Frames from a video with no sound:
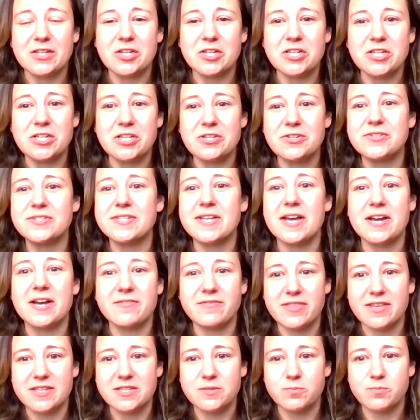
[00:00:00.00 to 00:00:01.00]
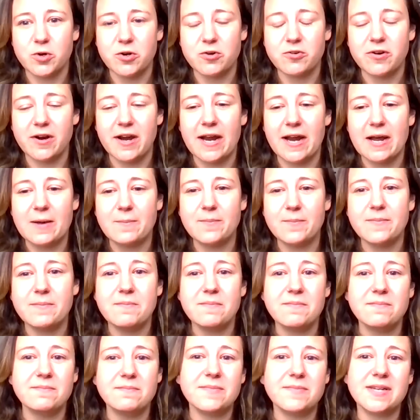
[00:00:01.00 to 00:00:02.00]
good use of this program,
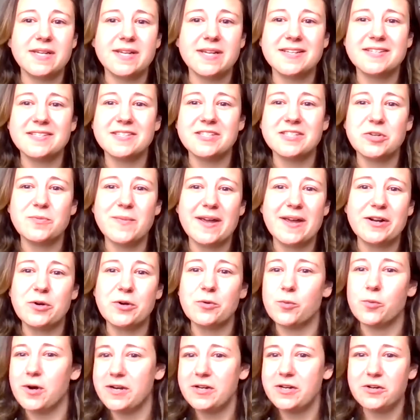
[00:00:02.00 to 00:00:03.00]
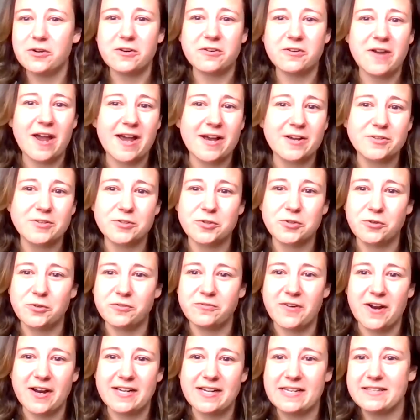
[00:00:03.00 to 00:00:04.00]
because no matter what your household
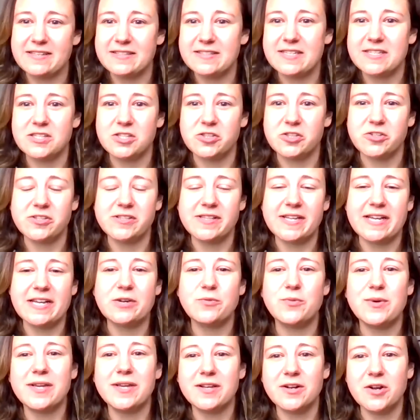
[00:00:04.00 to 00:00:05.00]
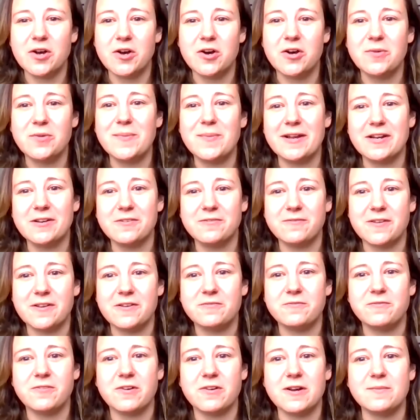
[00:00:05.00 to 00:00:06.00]
finances look like, we can all benefit
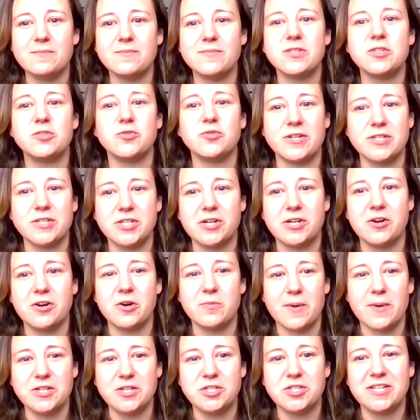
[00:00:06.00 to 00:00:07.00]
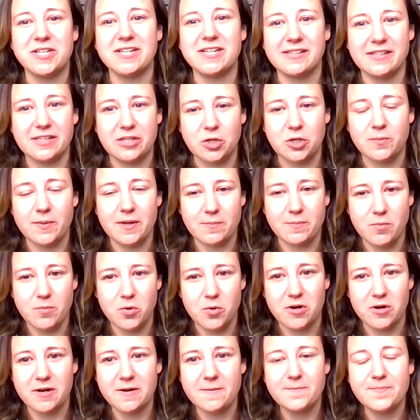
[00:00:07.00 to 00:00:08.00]
from stretching our budget a little bit
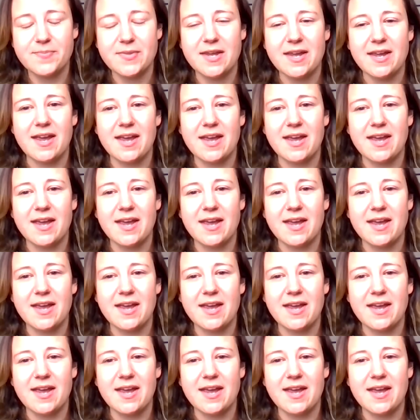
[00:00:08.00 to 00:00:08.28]
more.